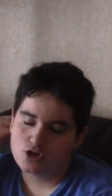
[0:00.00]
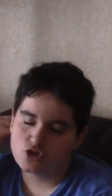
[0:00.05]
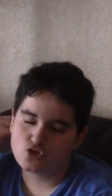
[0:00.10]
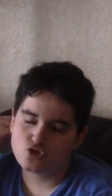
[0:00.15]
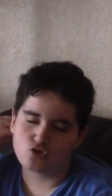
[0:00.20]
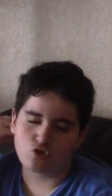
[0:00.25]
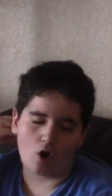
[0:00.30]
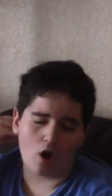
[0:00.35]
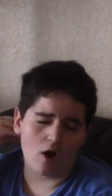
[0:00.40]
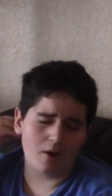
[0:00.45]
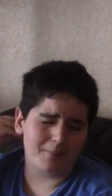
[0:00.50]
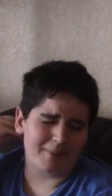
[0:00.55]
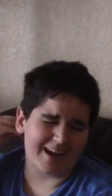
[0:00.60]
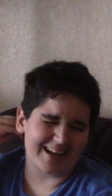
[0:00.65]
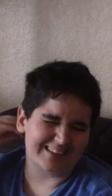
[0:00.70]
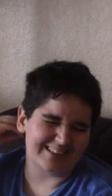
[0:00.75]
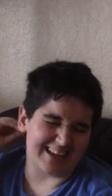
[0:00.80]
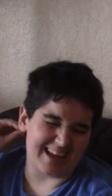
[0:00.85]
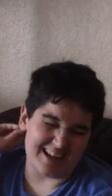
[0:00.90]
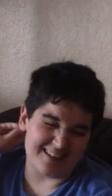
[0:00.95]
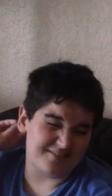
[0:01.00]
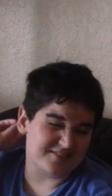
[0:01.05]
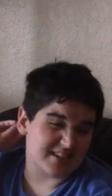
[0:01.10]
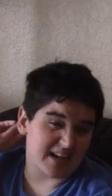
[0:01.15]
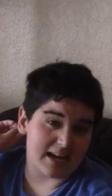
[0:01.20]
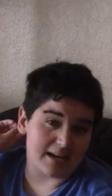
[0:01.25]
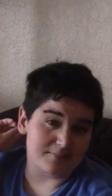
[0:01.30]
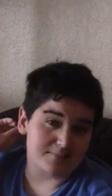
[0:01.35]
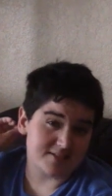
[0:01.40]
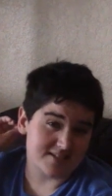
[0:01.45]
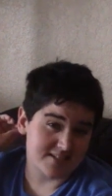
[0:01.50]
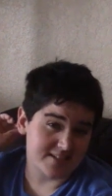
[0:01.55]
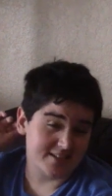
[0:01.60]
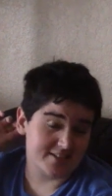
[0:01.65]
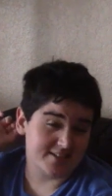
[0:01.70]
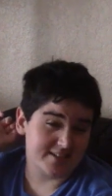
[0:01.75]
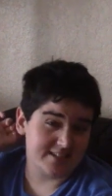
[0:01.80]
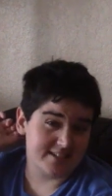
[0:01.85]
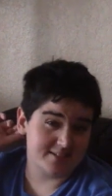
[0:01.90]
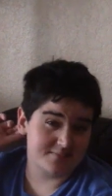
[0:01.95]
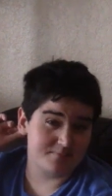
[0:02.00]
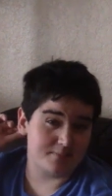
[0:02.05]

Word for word: draw my life type series,